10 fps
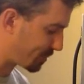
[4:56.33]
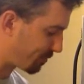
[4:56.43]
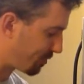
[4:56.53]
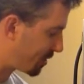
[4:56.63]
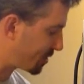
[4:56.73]

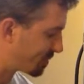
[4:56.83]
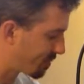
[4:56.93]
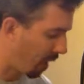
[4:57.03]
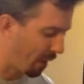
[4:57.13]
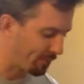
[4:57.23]
but first,
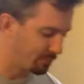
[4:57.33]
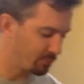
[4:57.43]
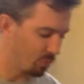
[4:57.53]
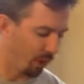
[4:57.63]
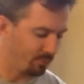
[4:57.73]

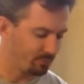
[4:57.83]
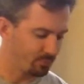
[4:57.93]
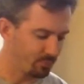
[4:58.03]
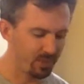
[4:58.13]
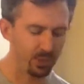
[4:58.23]

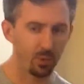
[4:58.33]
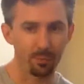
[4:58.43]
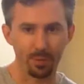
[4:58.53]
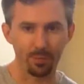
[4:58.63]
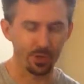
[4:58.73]
might as
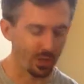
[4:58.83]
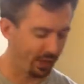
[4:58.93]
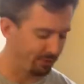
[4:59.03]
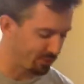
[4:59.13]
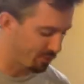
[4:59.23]
well prep the
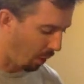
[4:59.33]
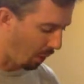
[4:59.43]
chives.